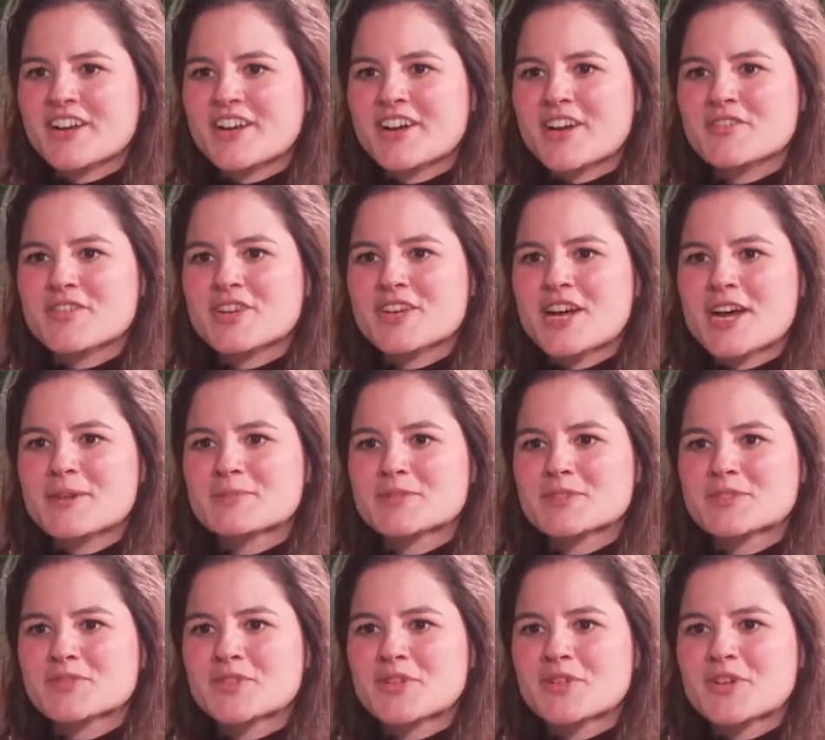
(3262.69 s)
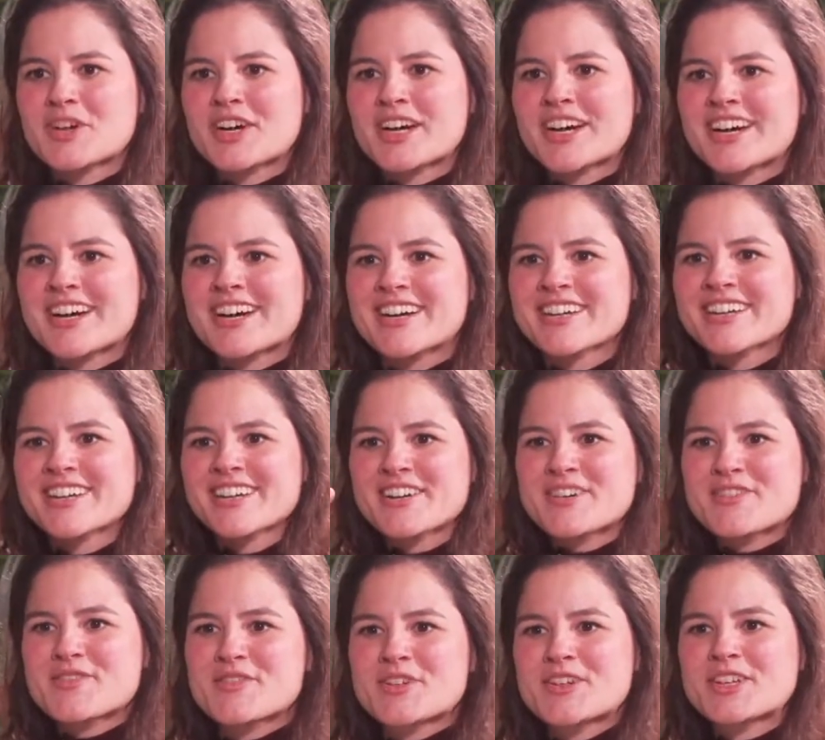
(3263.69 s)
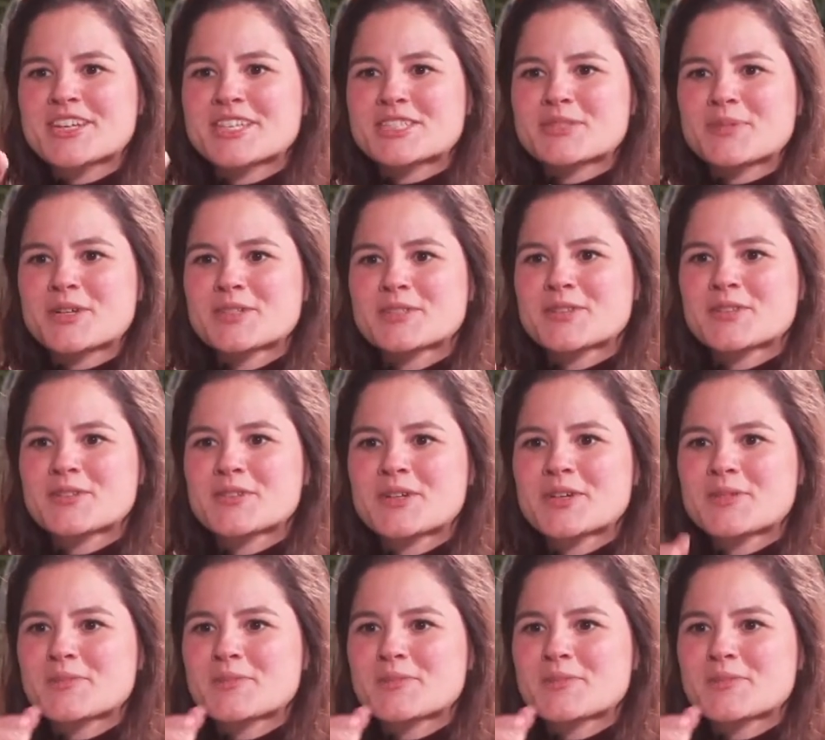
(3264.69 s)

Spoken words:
coffee cups for for the Nespresso